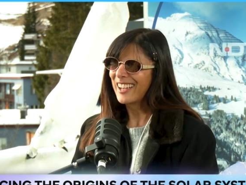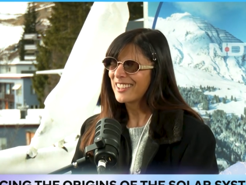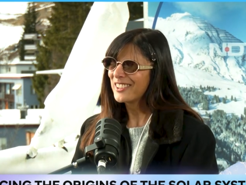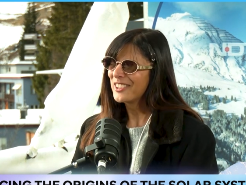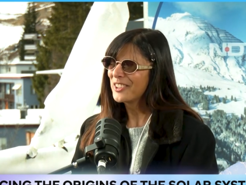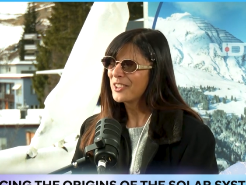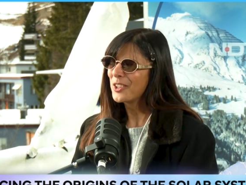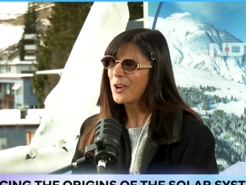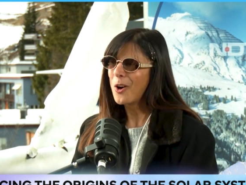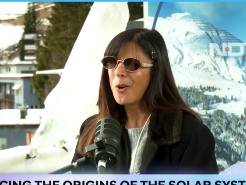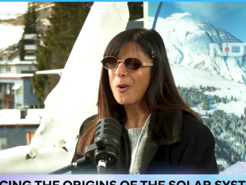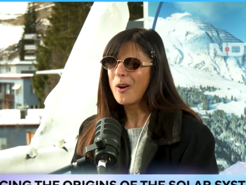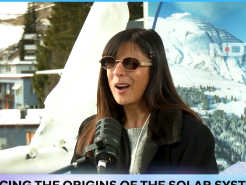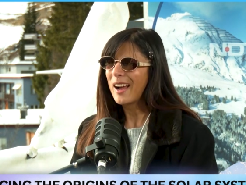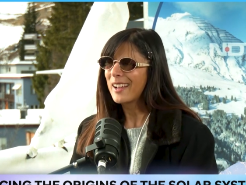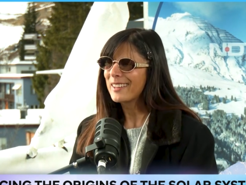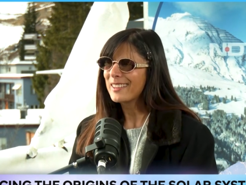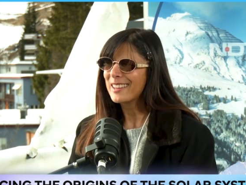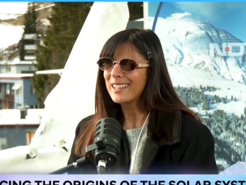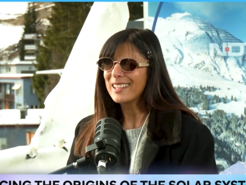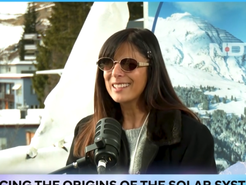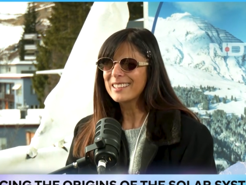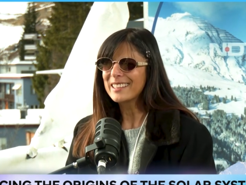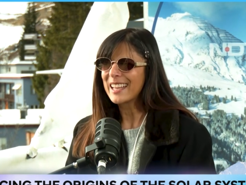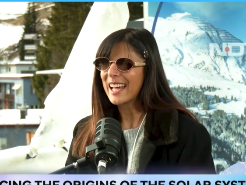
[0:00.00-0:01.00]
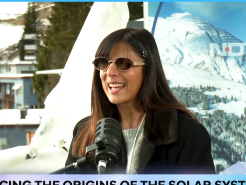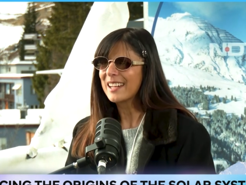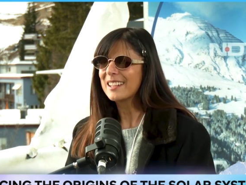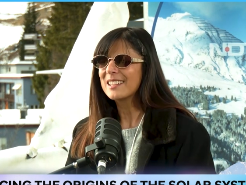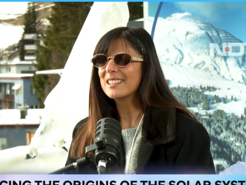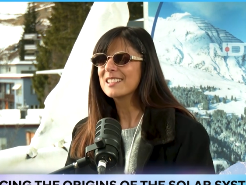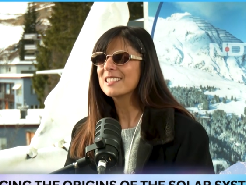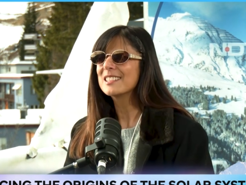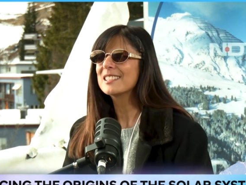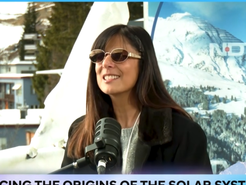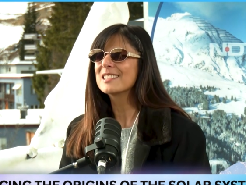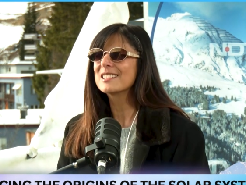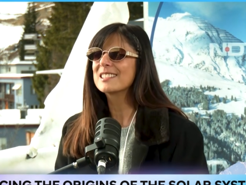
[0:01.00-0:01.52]
you know, um, I think that
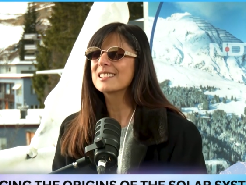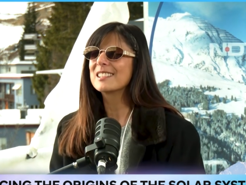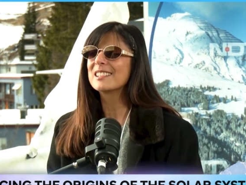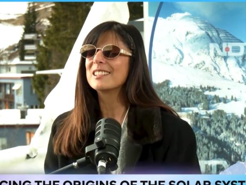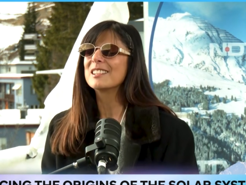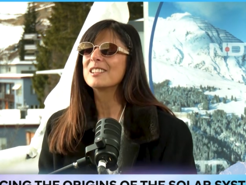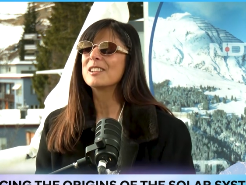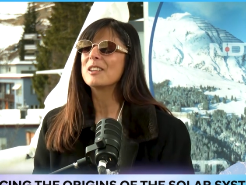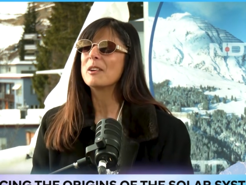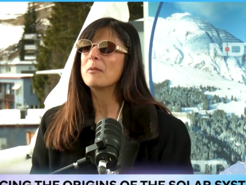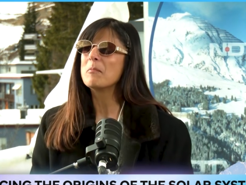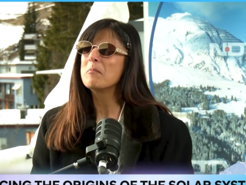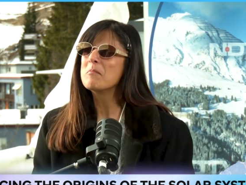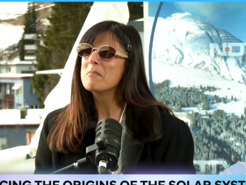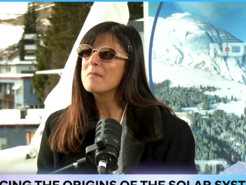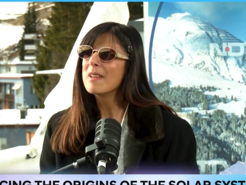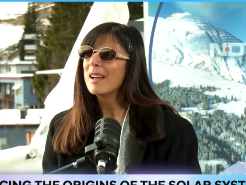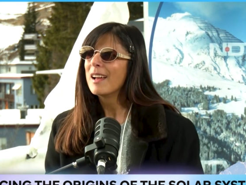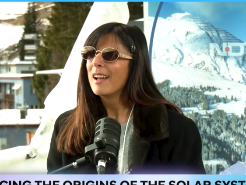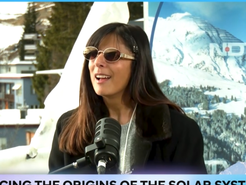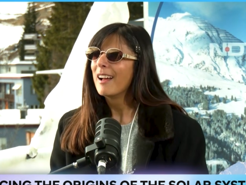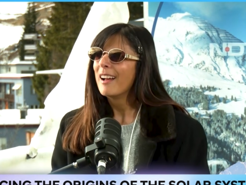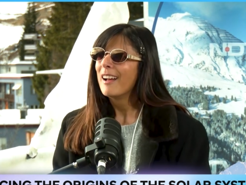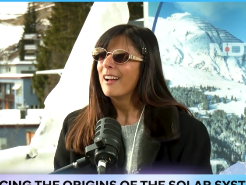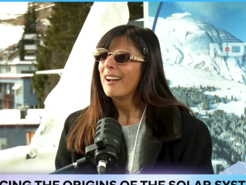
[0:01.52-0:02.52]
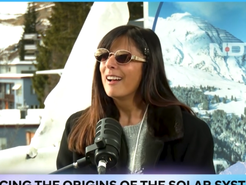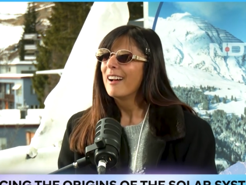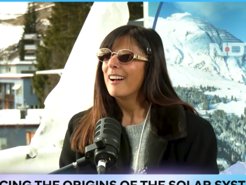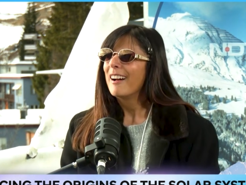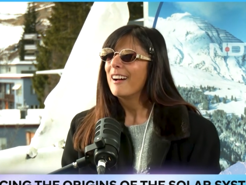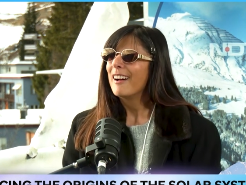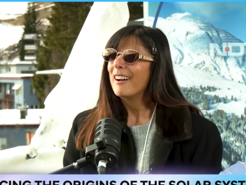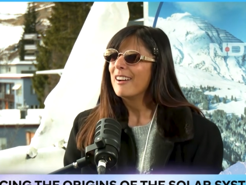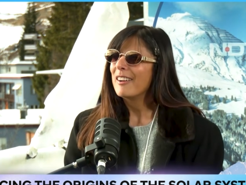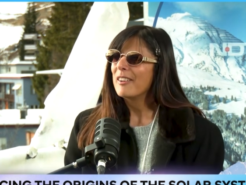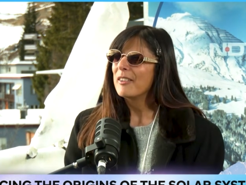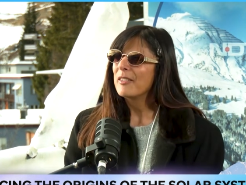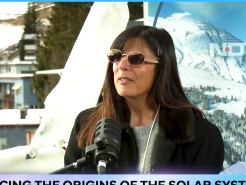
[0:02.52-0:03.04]
is the
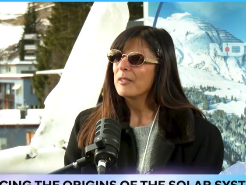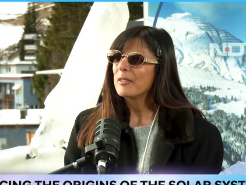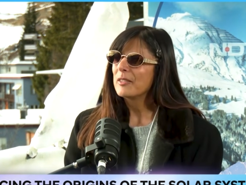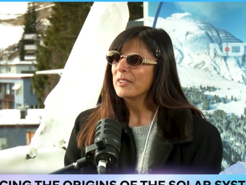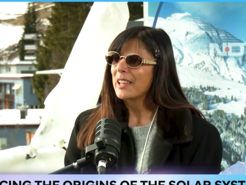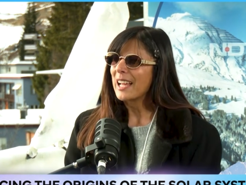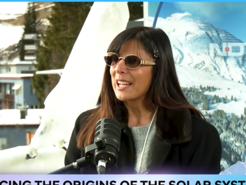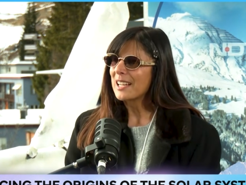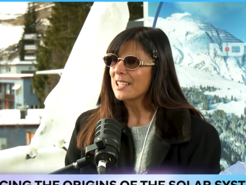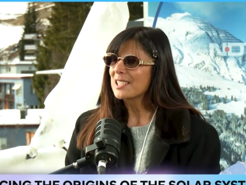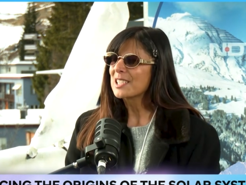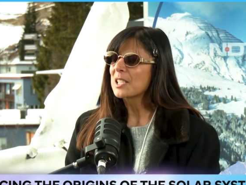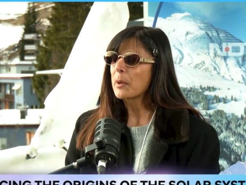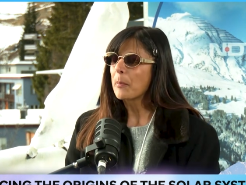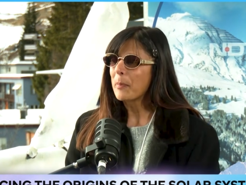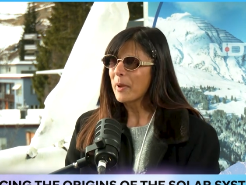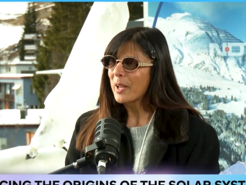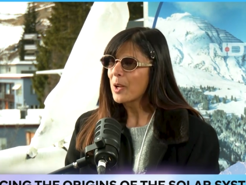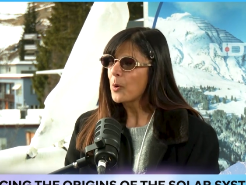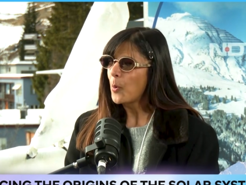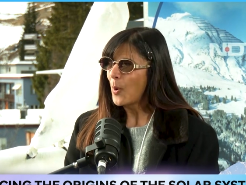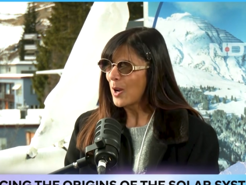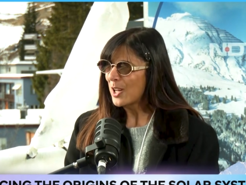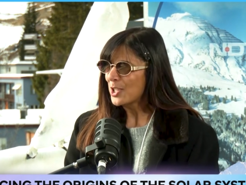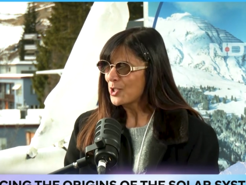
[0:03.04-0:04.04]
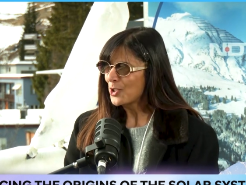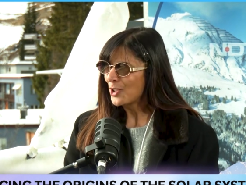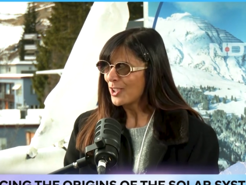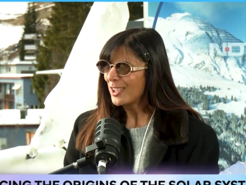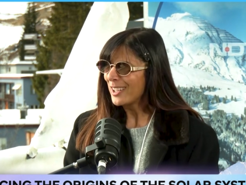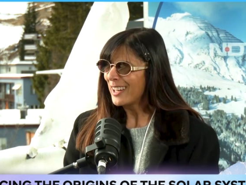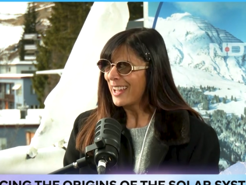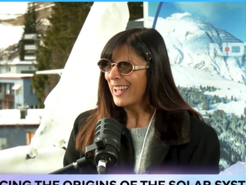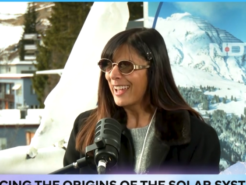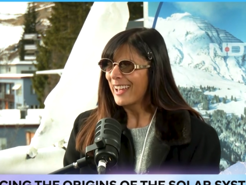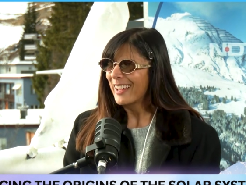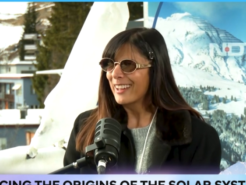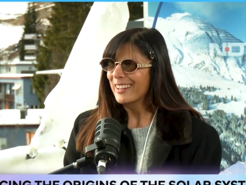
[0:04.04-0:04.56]
that is a big question,
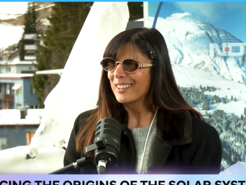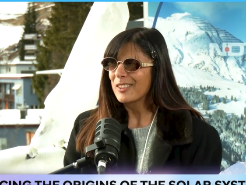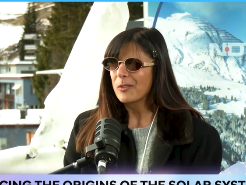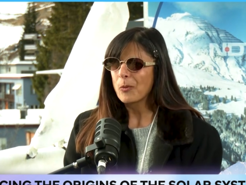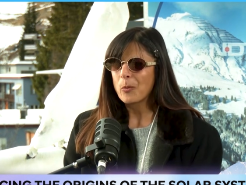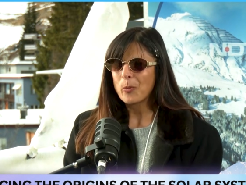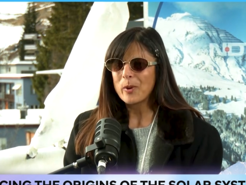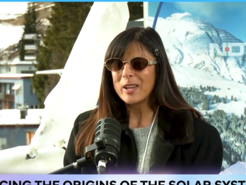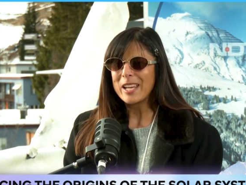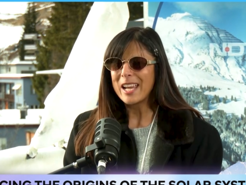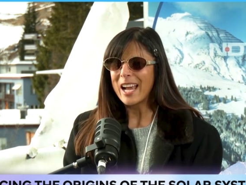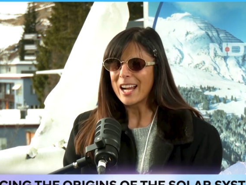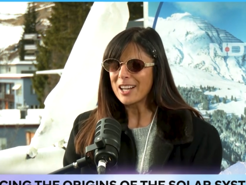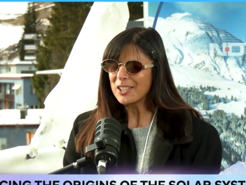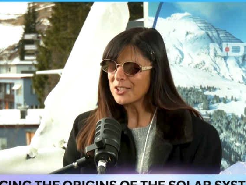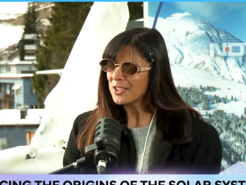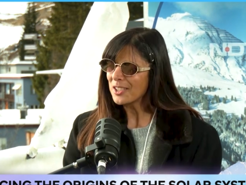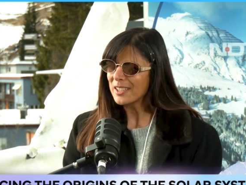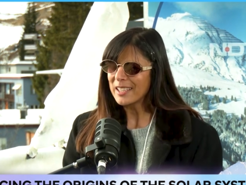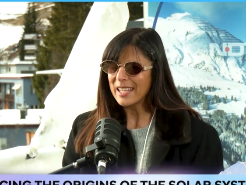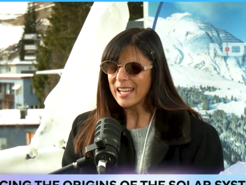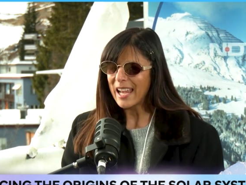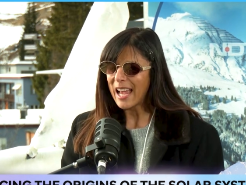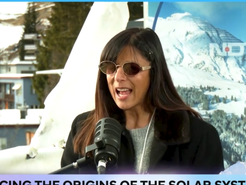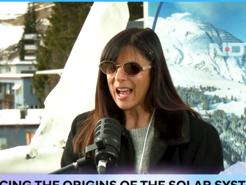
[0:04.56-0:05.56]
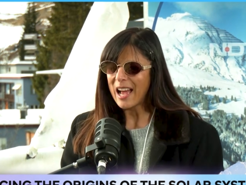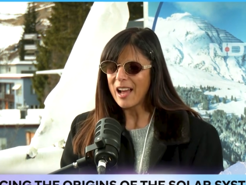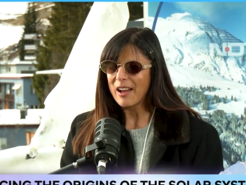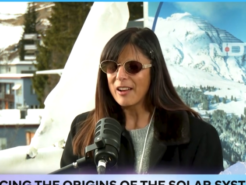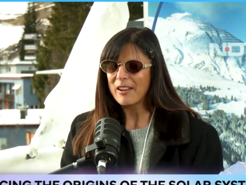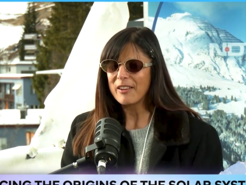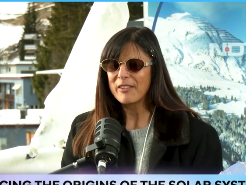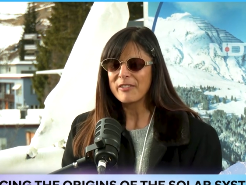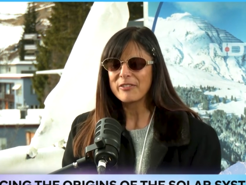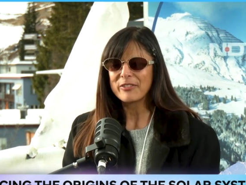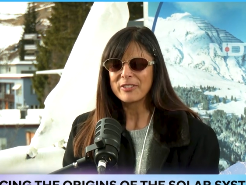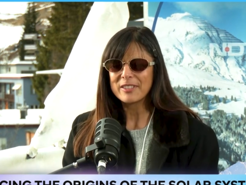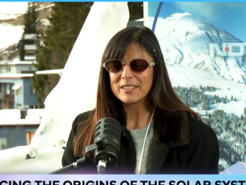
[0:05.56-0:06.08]
and we actually
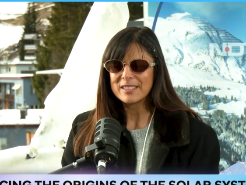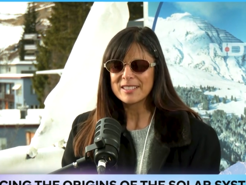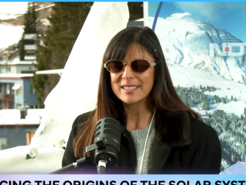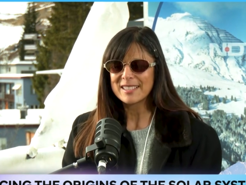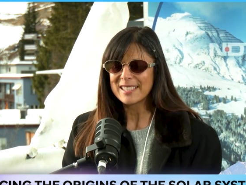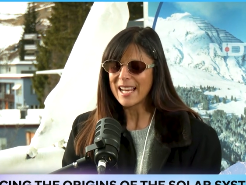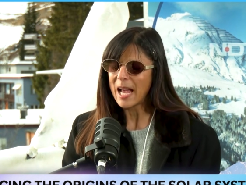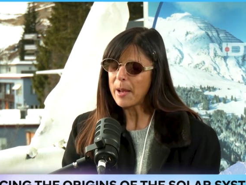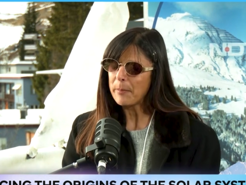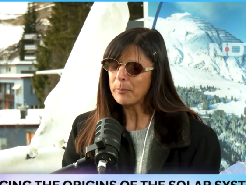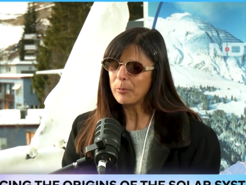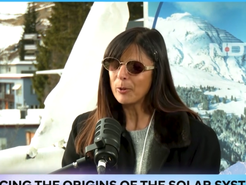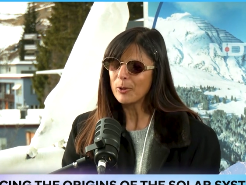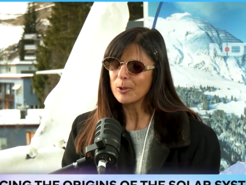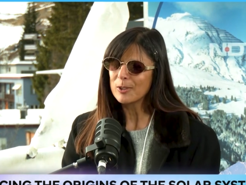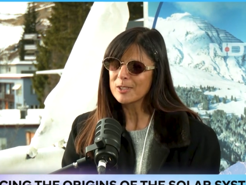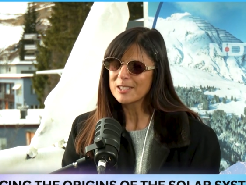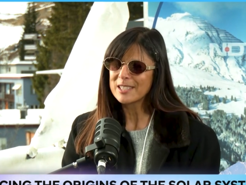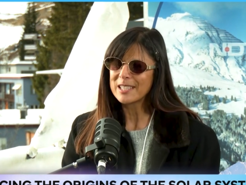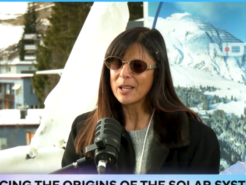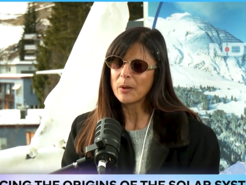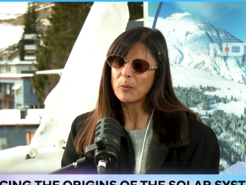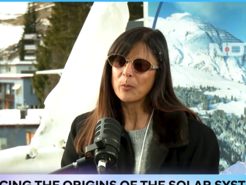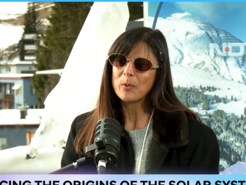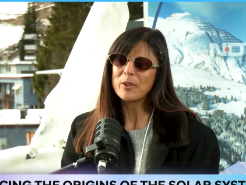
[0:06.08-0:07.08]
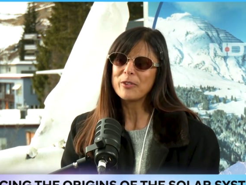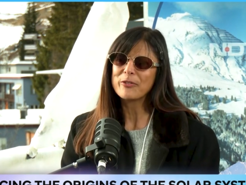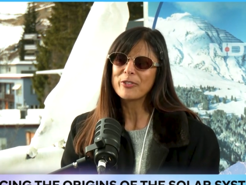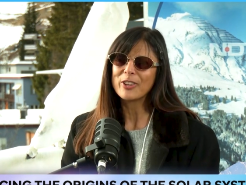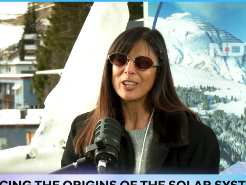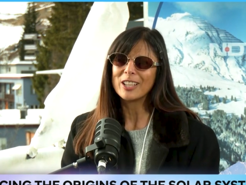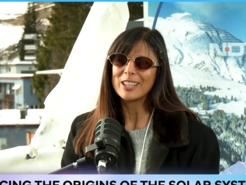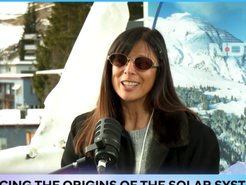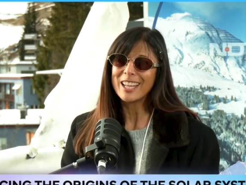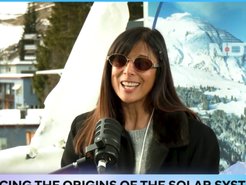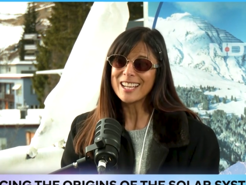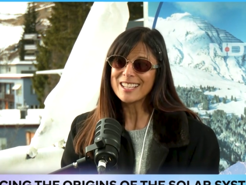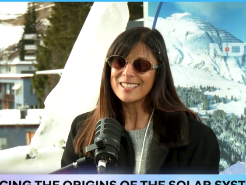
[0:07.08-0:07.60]
have samples that we've
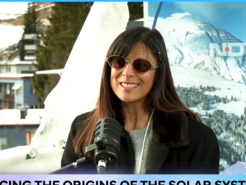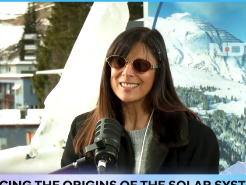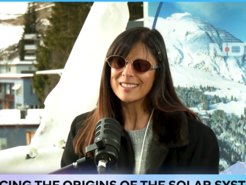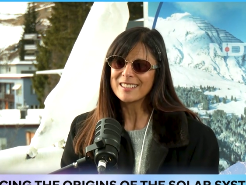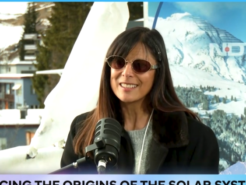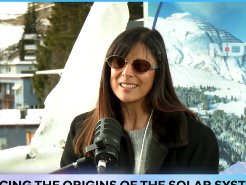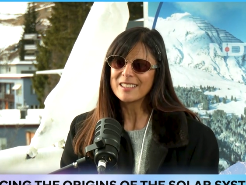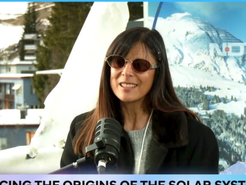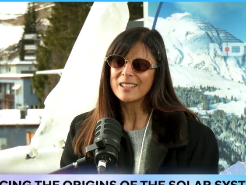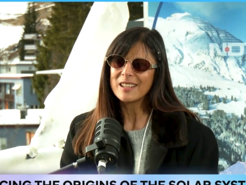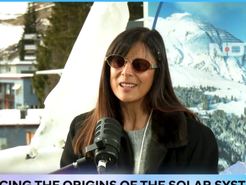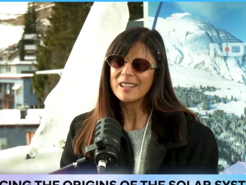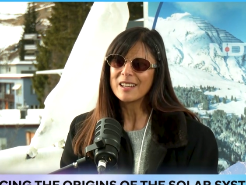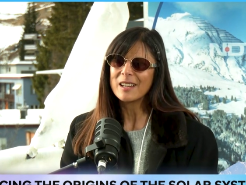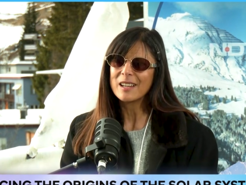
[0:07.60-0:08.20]
collected